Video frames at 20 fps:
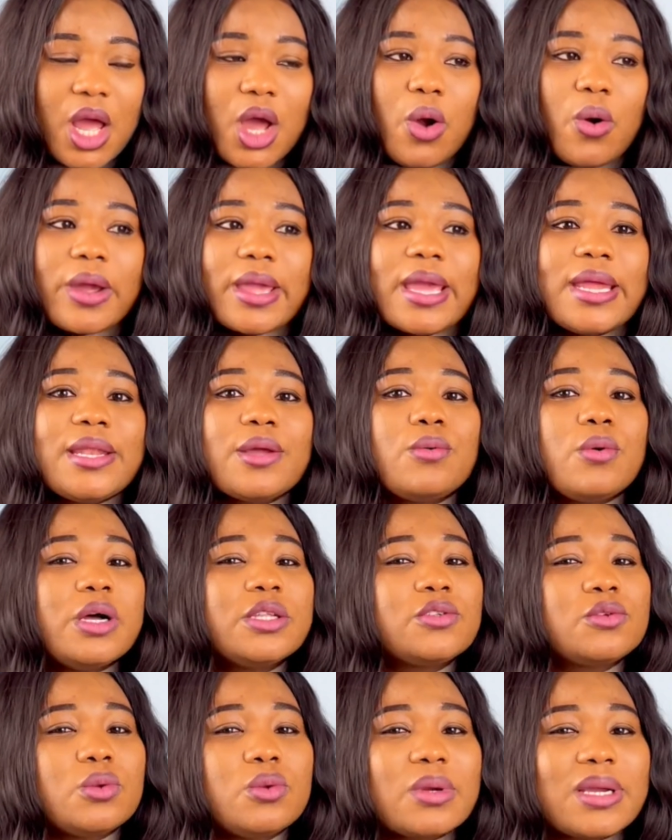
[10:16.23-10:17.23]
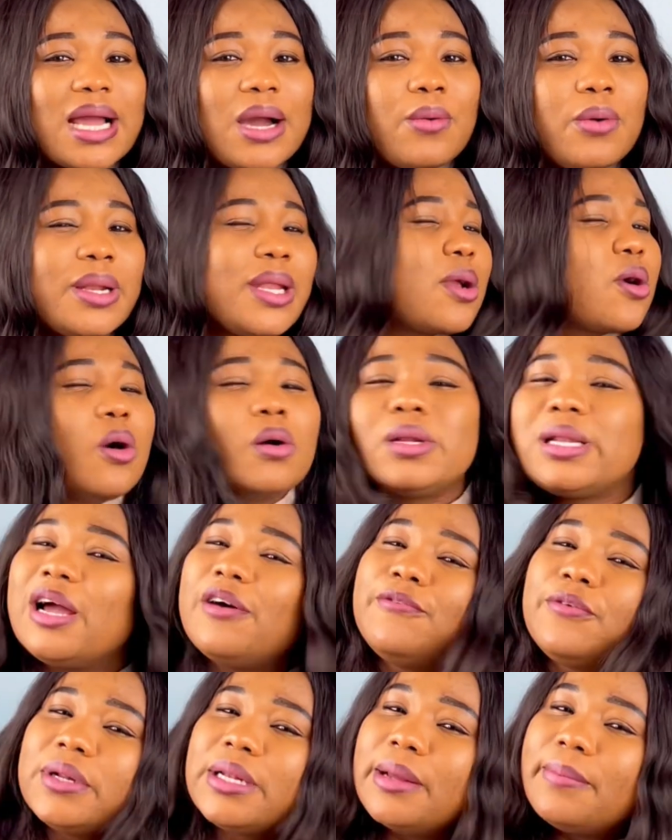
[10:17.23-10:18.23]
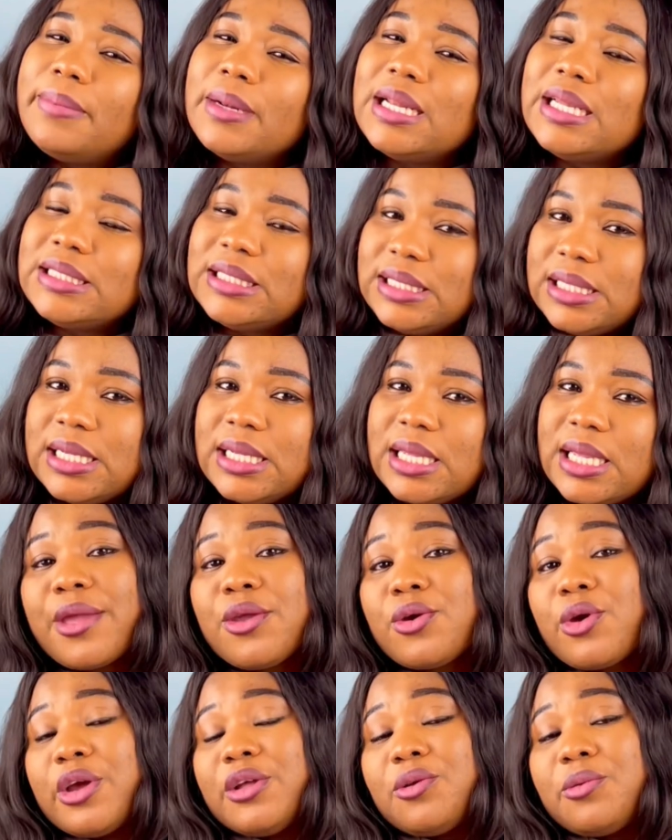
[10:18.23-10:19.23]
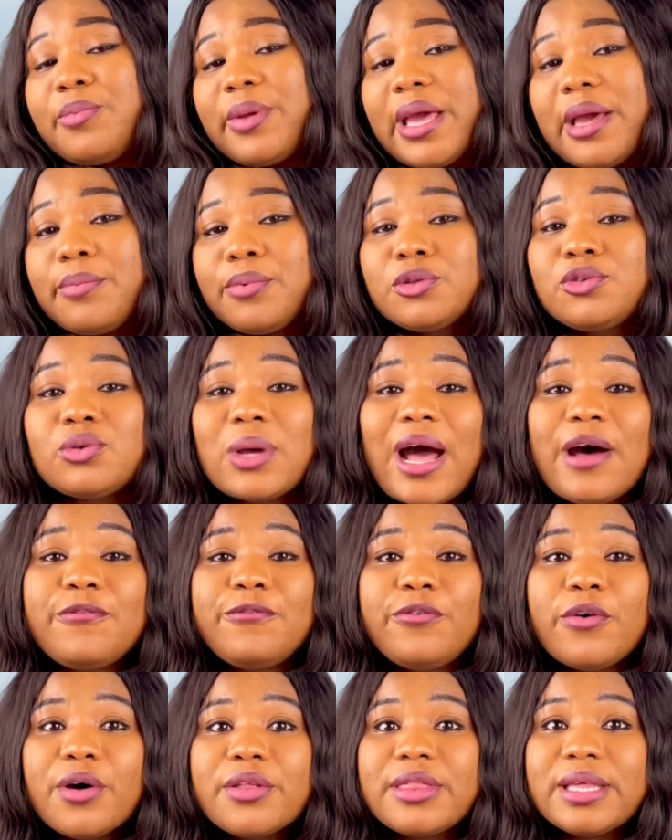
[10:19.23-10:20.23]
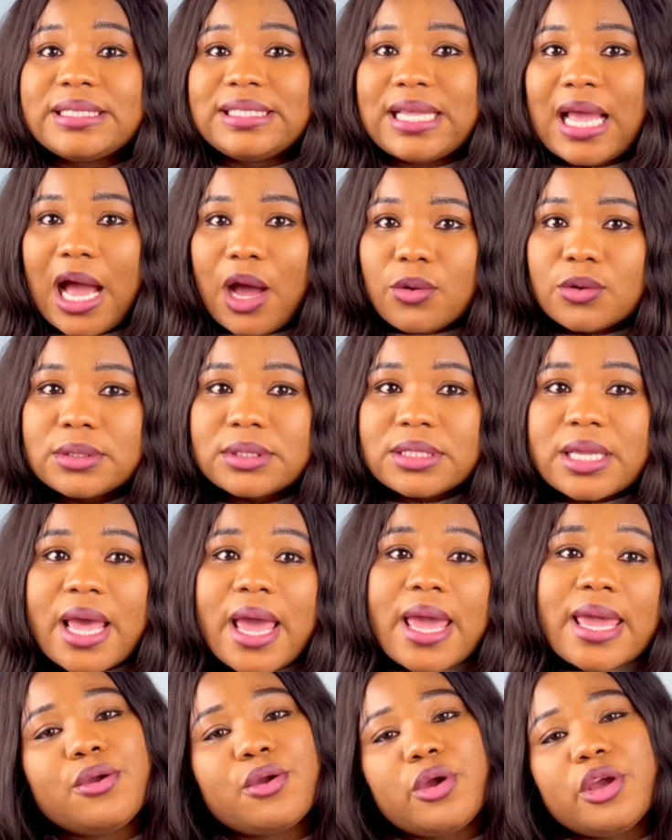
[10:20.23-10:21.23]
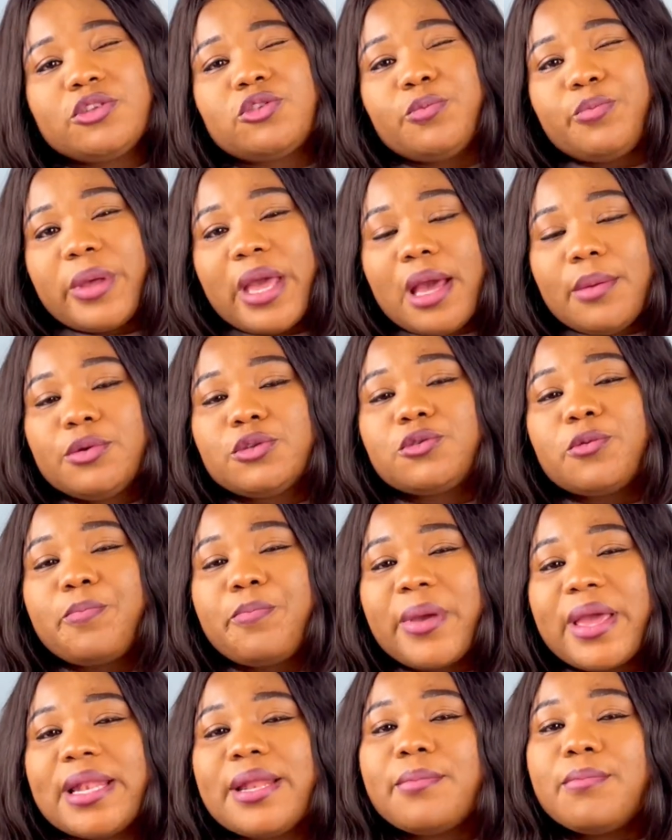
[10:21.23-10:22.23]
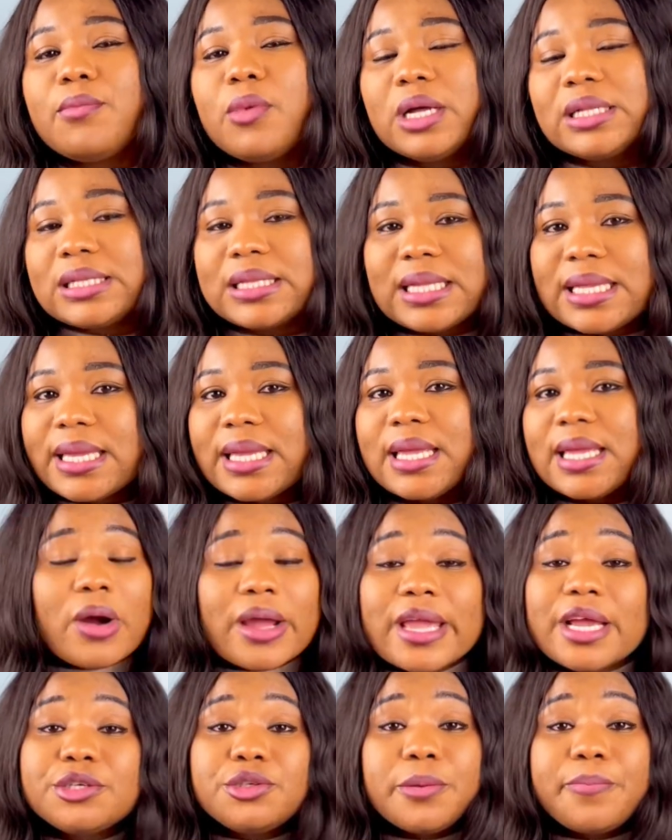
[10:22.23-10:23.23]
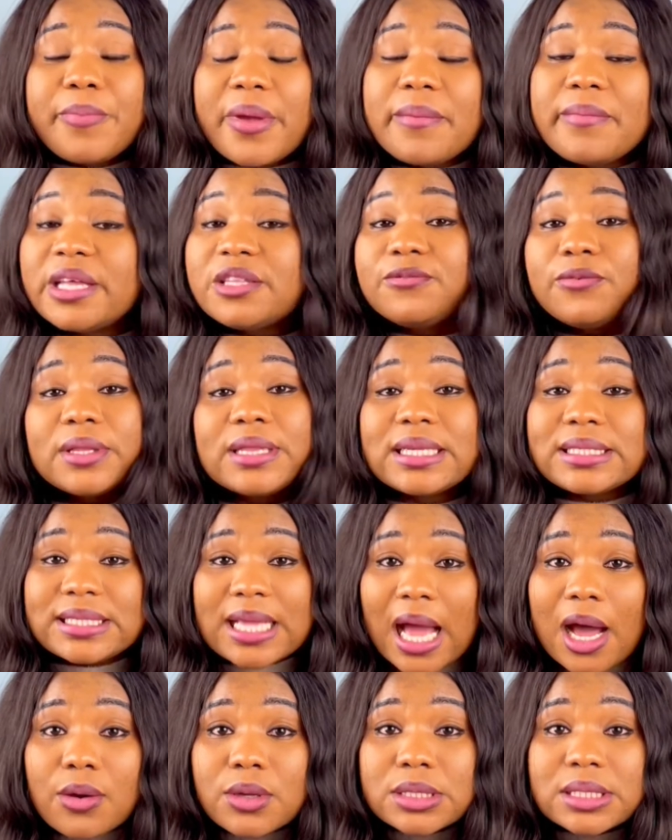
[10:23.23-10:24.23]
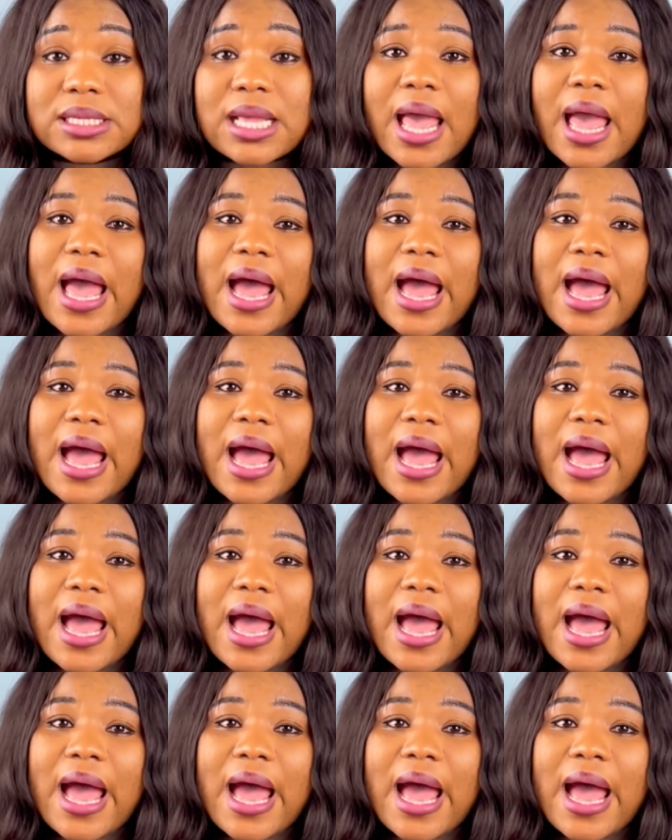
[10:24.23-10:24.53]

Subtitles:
Okay, they want to look at what they call the affordability. Are you going to be able to afford this house? Are you going to be able to pay the monthly mortgage repayment for this house?